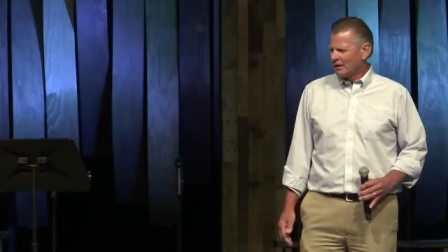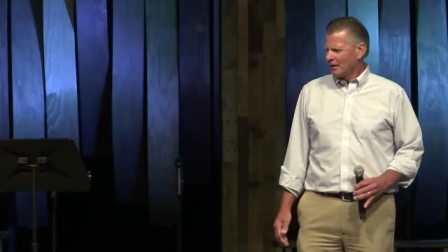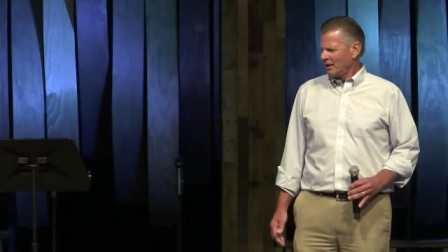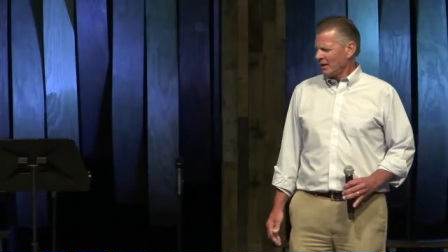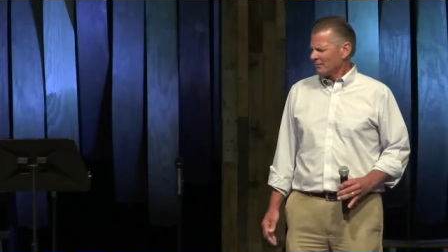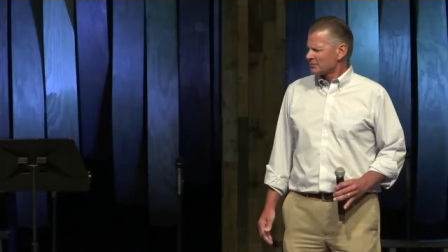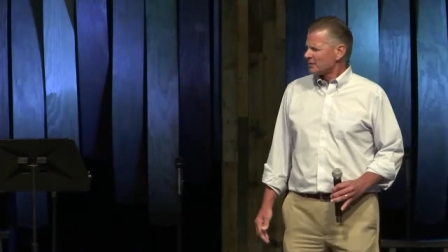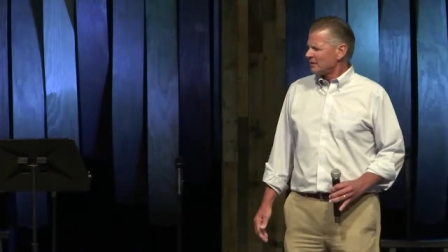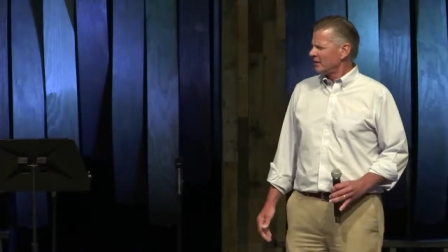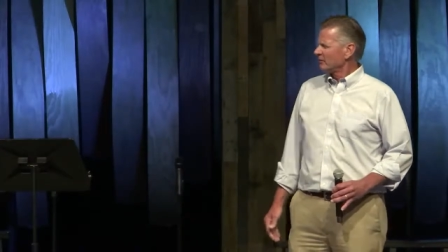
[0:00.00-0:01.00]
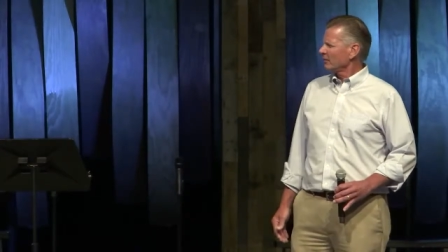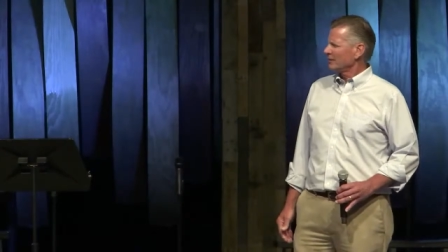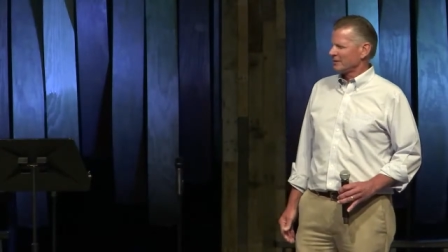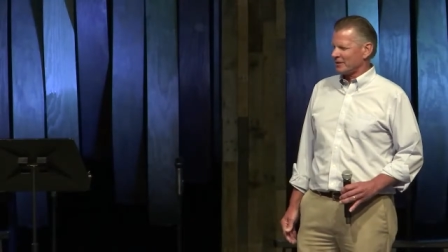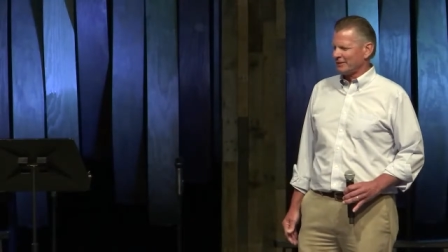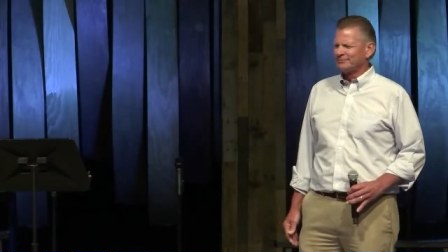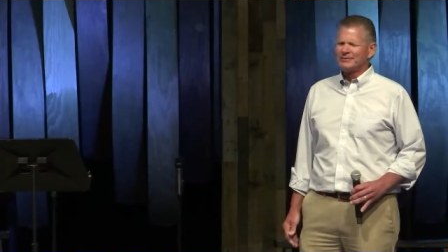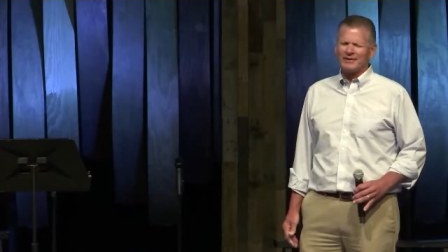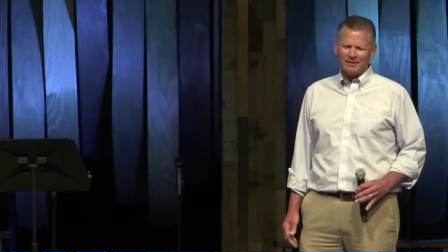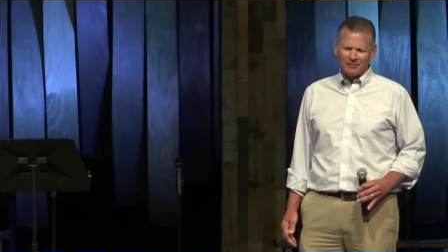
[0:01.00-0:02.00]
And I'm sitting there, look at this guy.
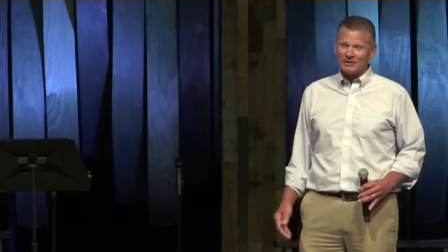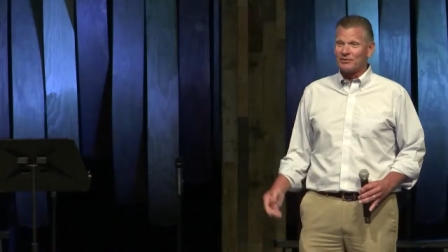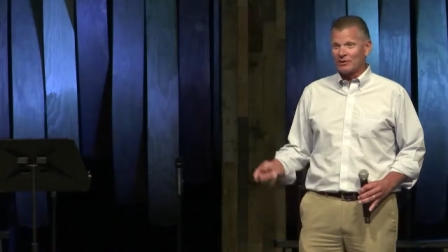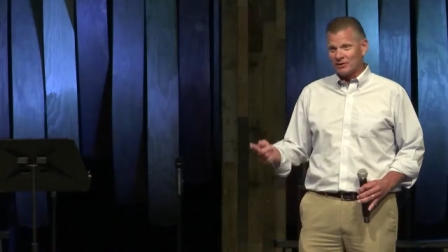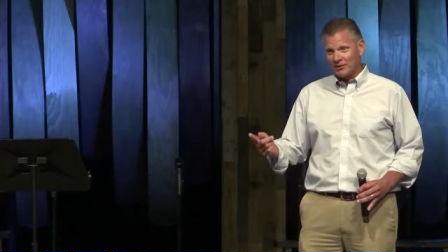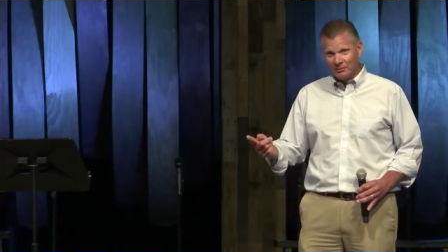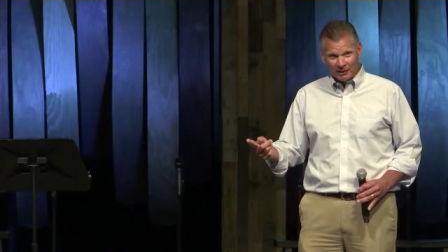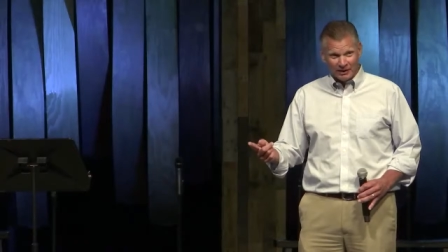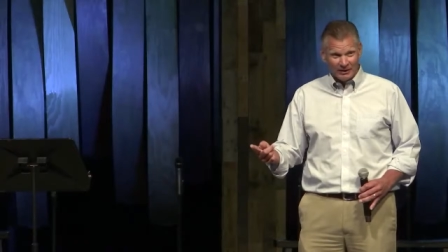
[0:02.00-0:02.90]
Might talk to you, buddy.